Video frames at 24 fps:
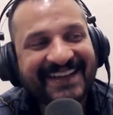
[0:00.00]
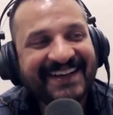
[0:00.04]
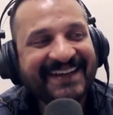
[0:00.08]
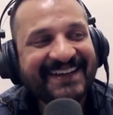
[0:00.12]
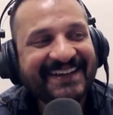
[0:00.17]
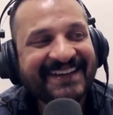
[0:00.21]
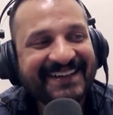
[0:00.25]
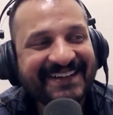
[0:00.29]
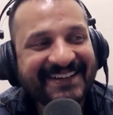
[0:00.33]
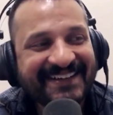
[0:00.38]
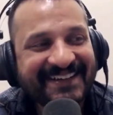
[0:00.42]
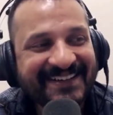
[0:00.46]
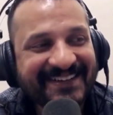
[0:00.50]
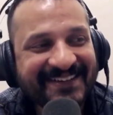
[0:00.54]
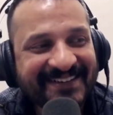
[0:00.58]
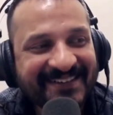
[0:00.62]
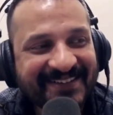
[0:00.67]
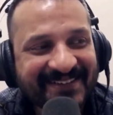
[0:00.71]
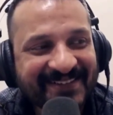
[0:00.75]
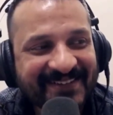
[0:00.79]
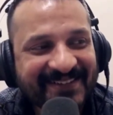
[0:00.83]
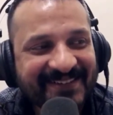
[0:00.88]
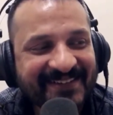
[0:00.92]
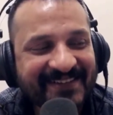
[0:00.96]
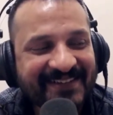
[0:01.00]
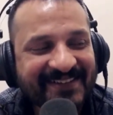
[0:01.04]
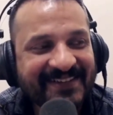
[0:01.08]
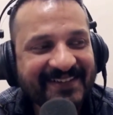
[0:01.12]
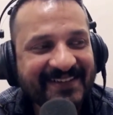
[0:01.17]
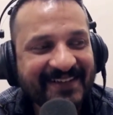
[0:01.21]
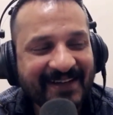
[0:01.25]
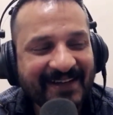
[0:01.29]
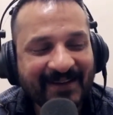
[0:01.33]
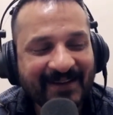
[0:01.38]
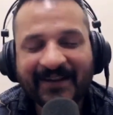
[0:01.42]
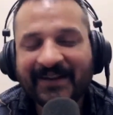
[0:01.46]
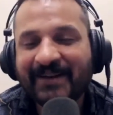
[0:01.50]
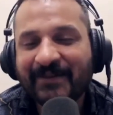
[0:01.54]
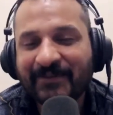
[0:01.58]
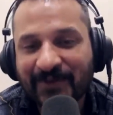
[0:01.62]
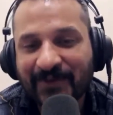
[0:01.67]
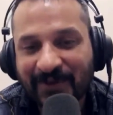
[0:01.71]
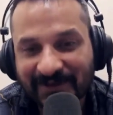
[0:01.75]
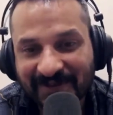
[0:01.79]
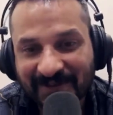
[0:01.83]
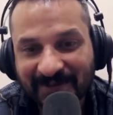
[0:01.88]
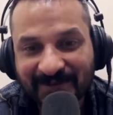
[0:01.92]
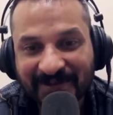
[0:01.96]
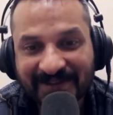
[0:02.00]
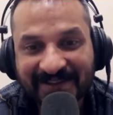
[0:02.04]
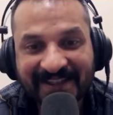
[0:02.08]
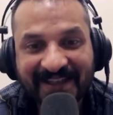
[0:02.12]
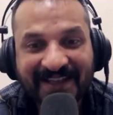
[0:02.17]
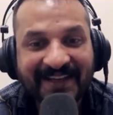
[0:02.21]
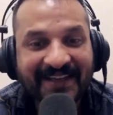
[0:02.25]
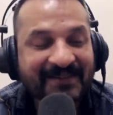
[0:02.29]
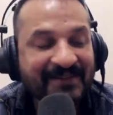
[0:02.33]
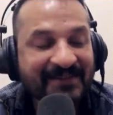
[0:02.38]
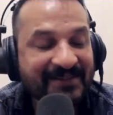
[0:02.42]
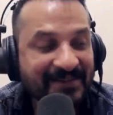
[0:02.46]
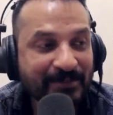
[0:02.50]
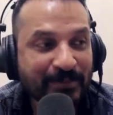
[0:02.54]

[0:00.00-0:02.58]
and of course, I'm just kidding.